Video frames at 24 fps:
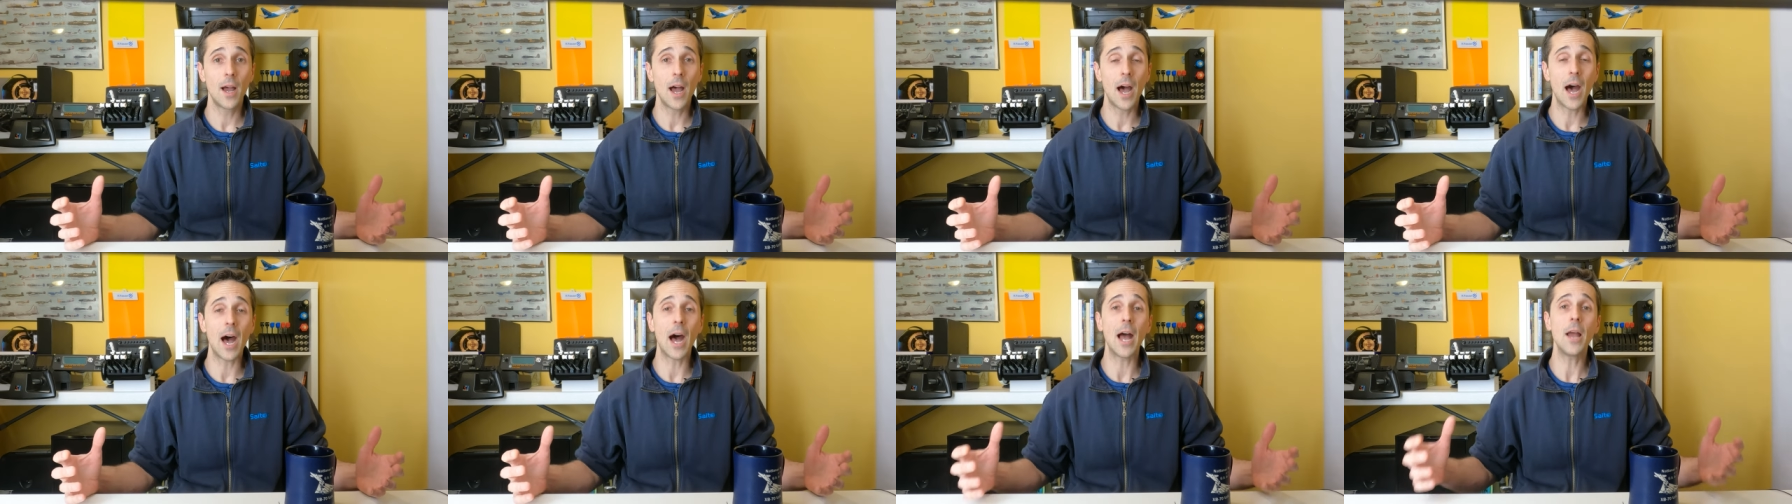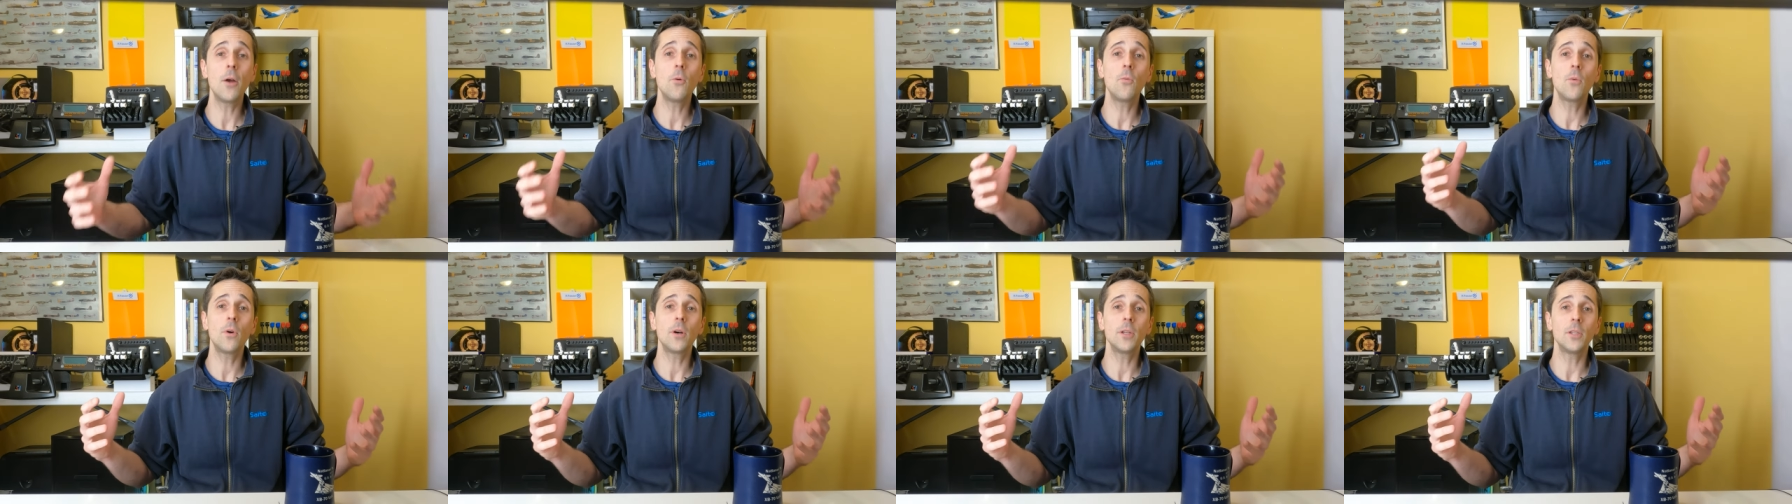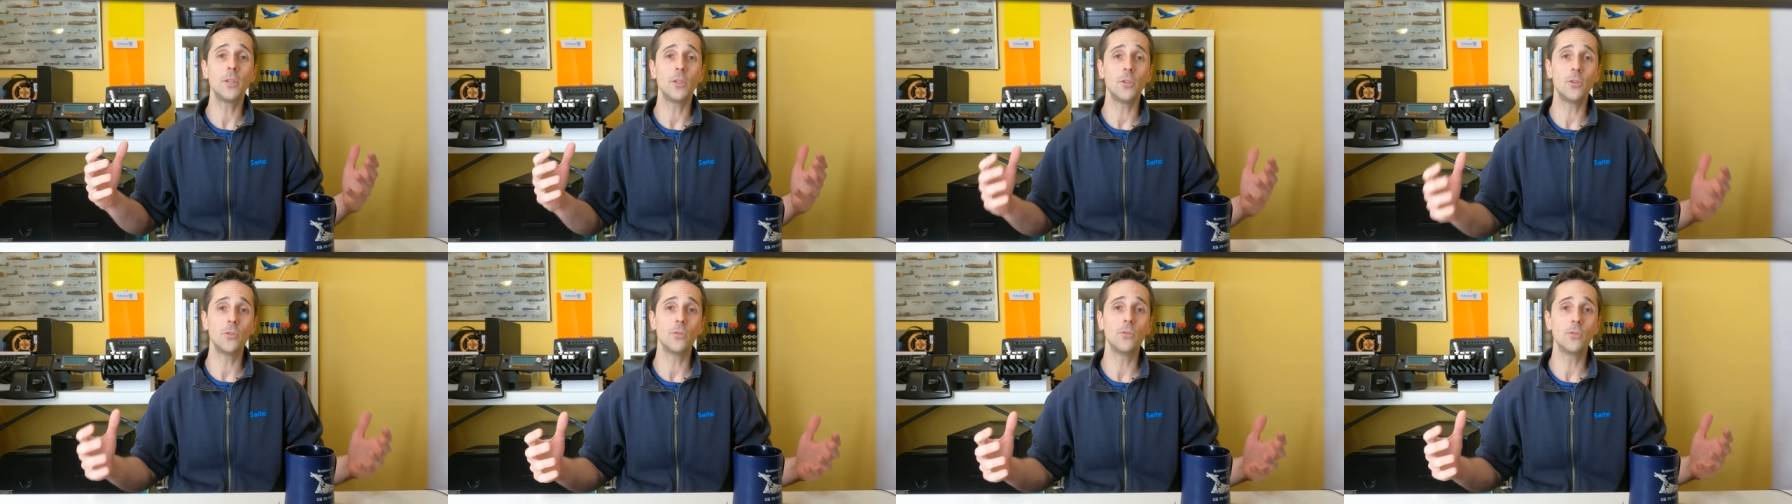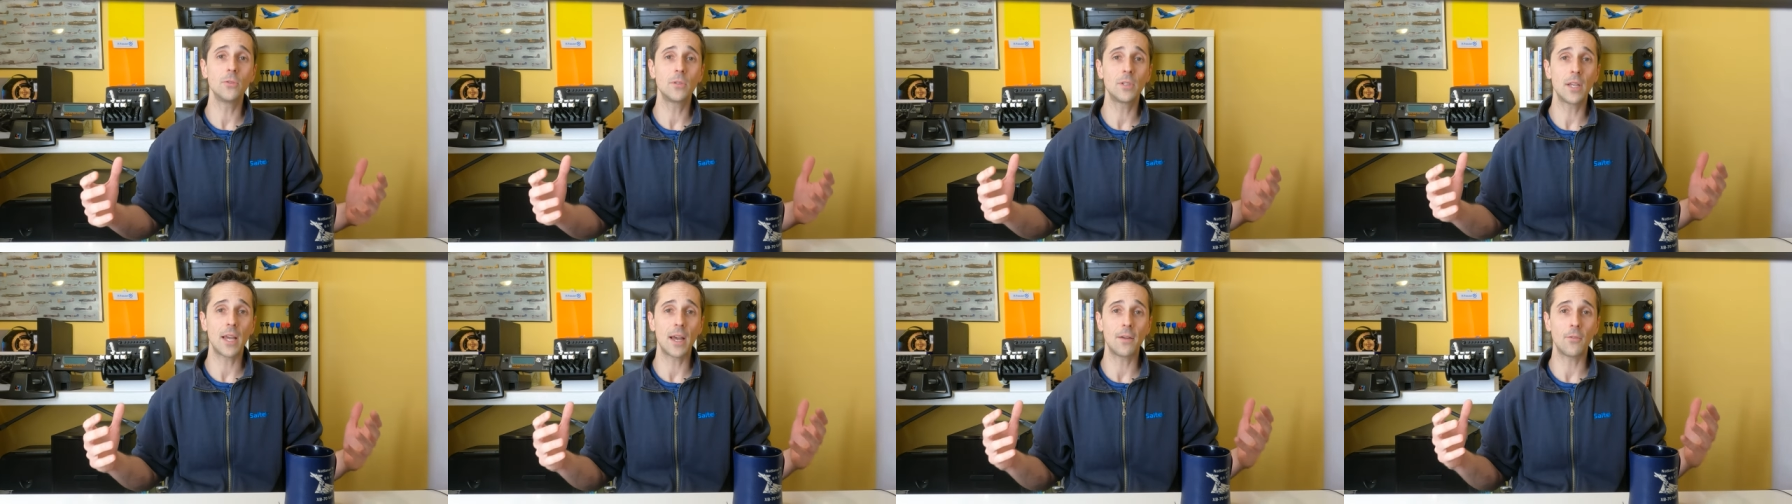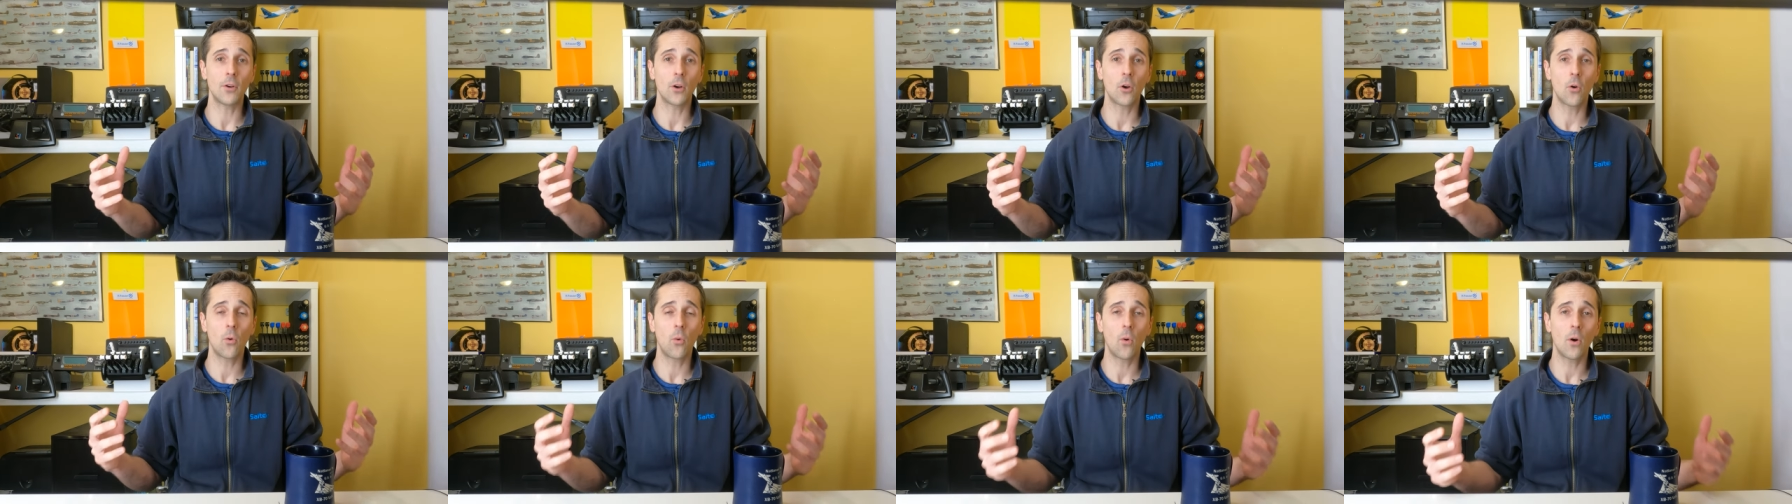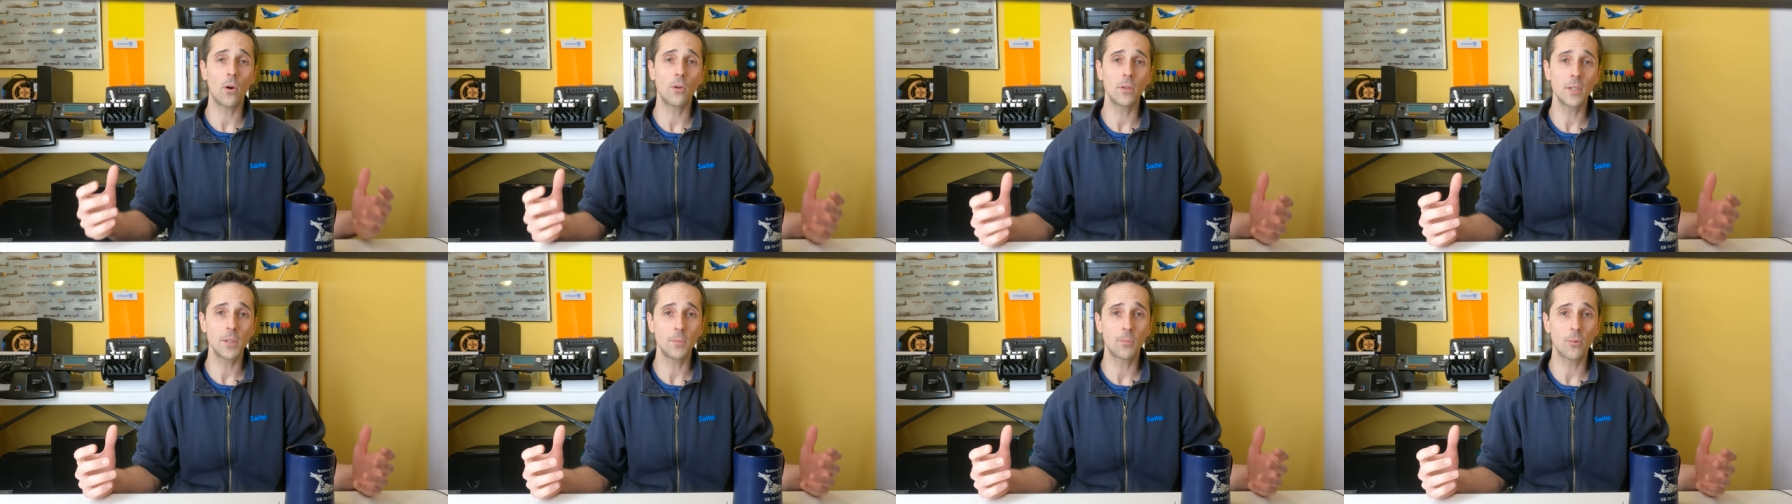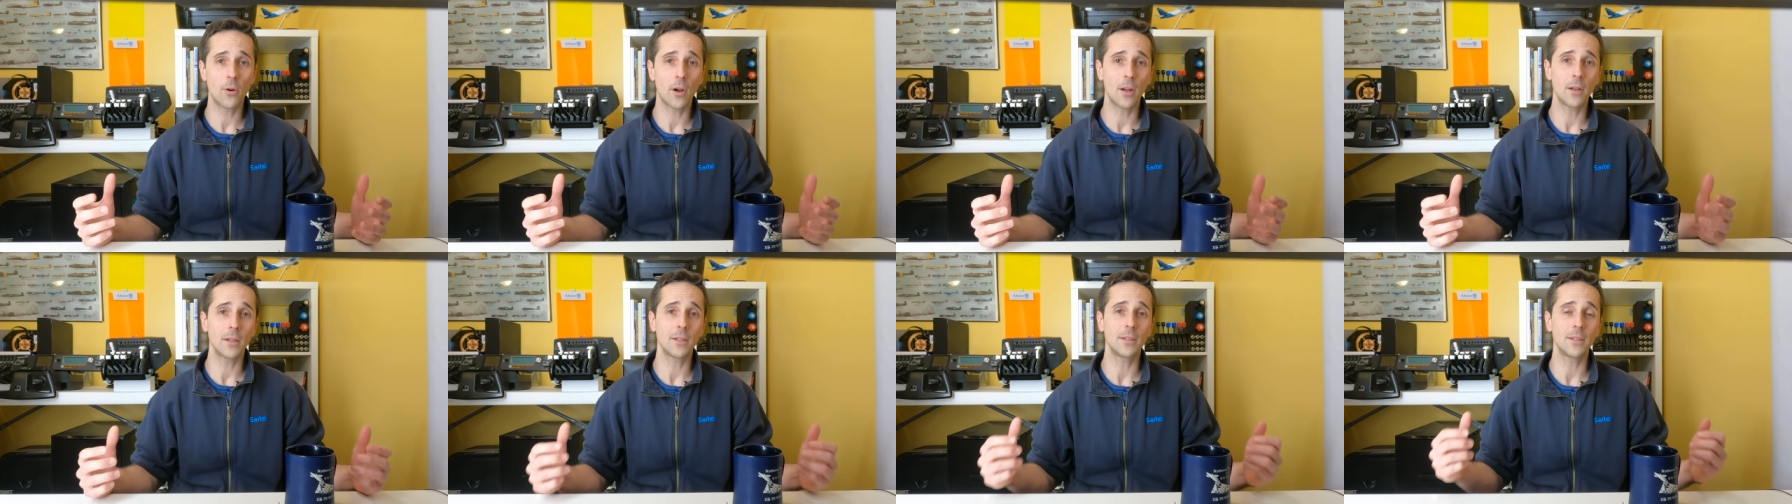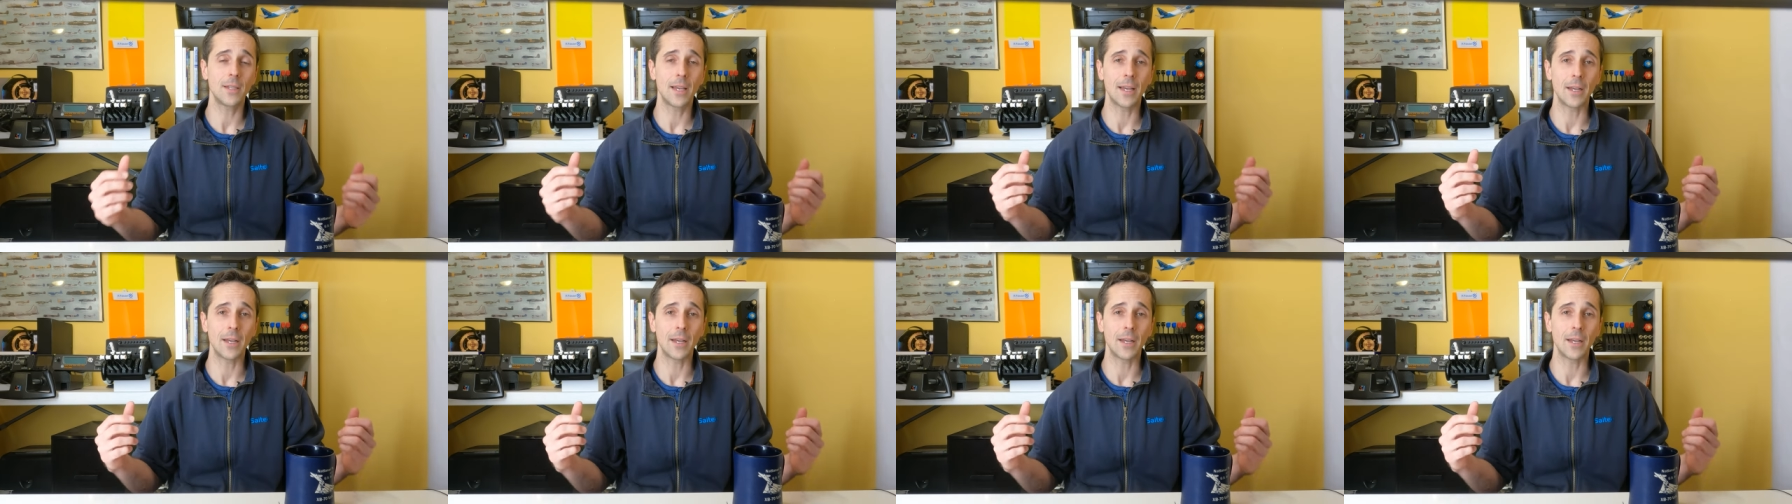I want you to have a quality product